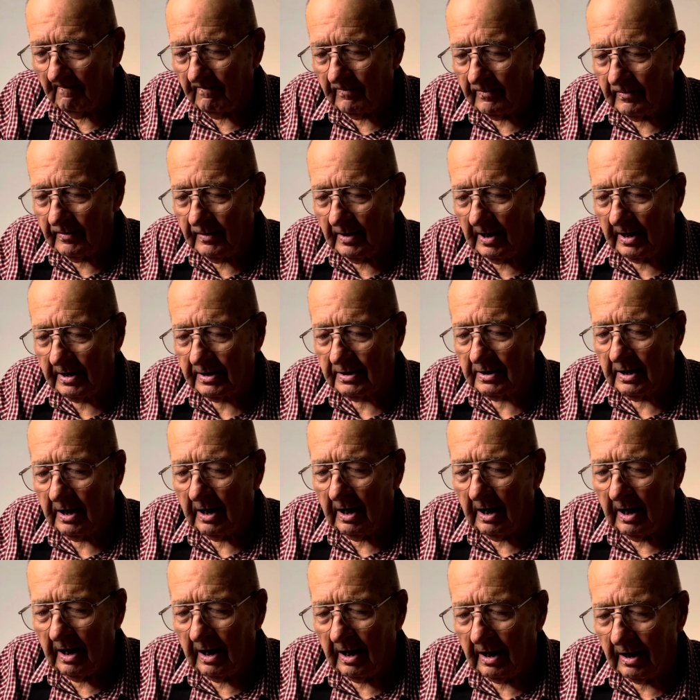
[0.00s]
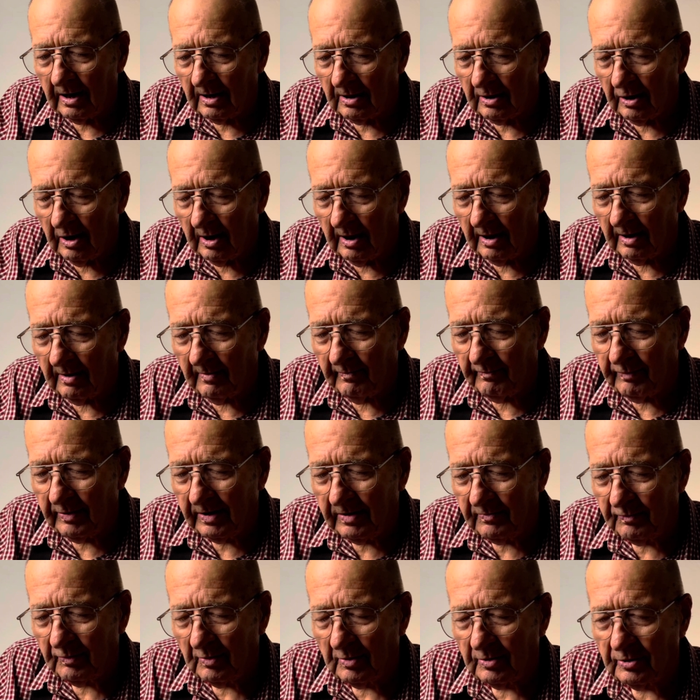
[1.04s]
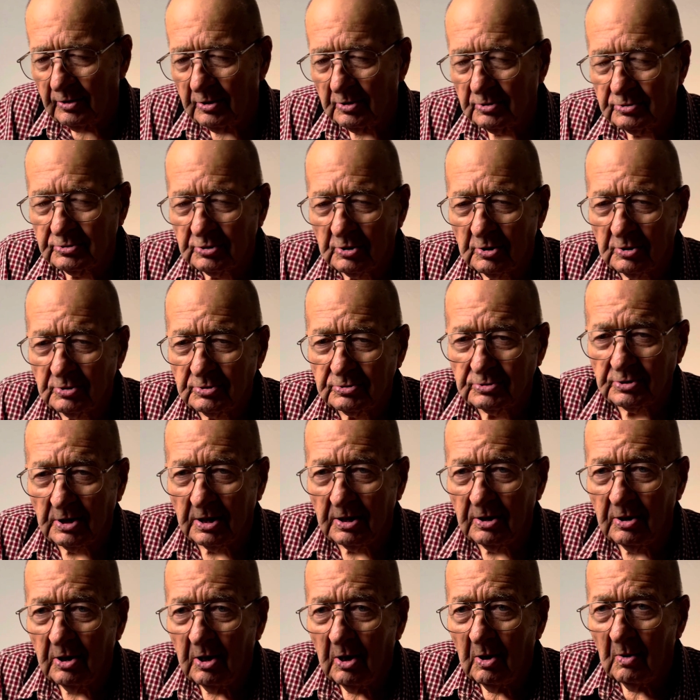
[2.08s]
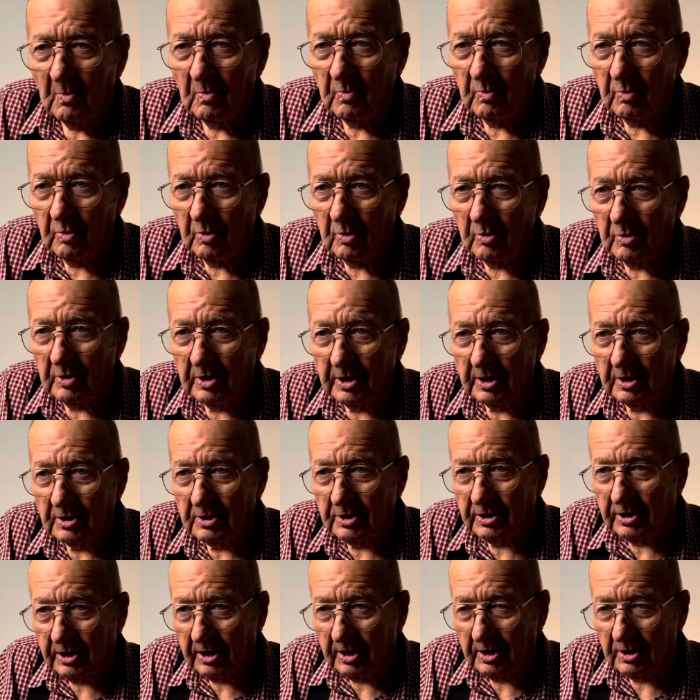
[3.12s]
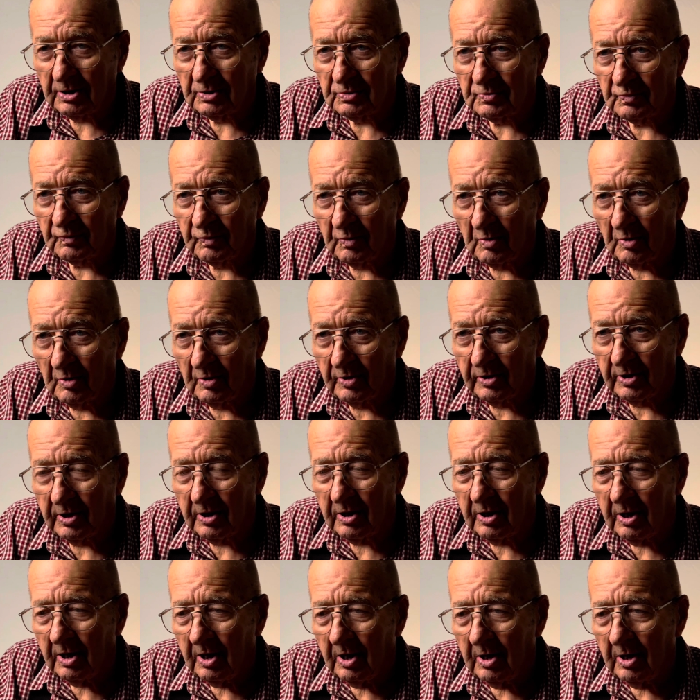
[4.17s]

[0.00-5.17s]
And a lot of people in the church said, we'll get kids for you.